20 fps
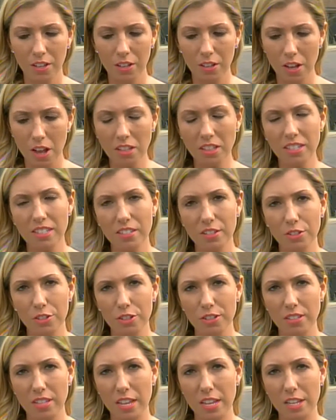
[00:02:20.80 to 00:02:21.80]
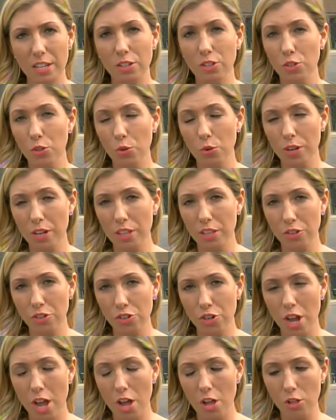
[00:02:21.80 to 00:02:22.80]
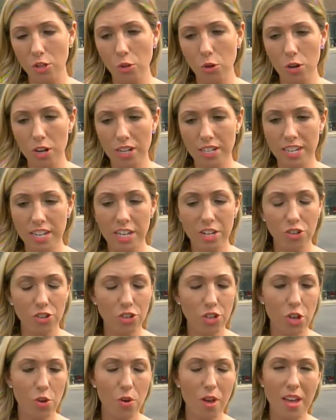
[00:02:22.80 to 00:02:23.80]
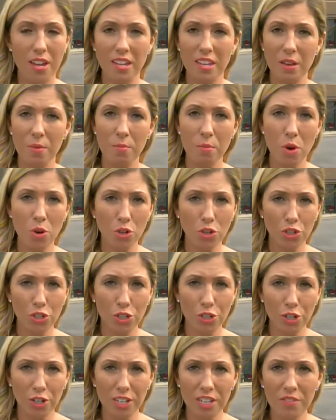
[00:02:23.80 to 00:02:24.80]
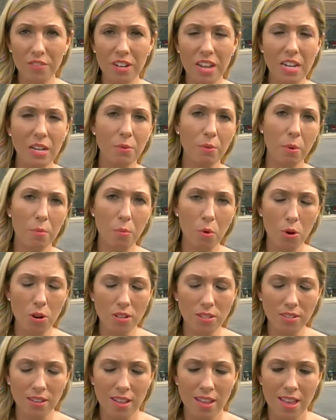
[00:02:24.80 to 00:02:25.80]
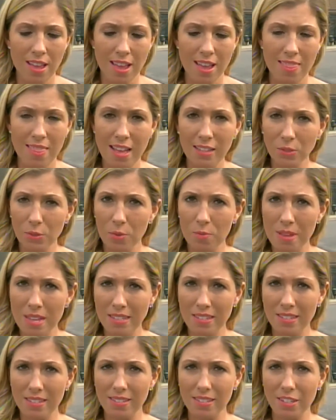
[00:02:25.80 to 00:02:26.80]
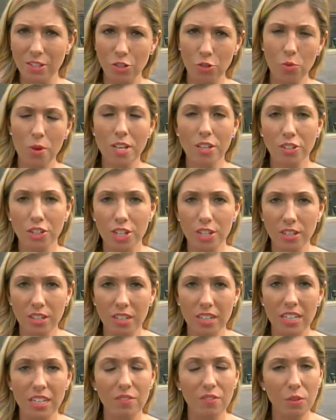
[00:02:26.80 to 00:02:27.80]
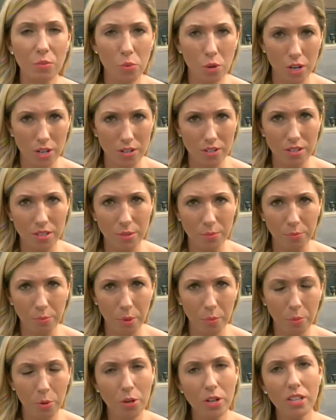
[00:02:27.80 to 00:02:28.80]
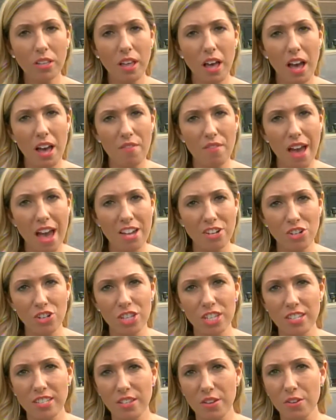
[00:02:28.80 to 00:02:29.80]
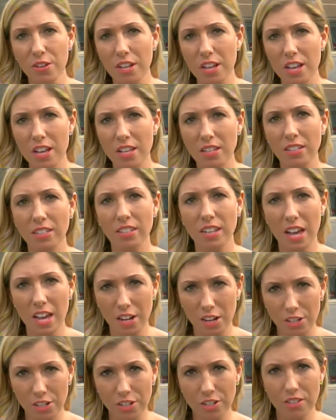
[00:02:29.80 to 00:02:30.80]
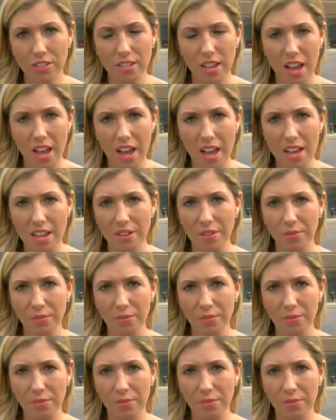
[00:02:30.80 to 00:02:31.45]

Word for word: Finally, sisters say during the trial, Lara didn't show any emotion or even any remorse, and that's what makes this situation even worse. Reporting live, Ashley Zilka, 9 on your side.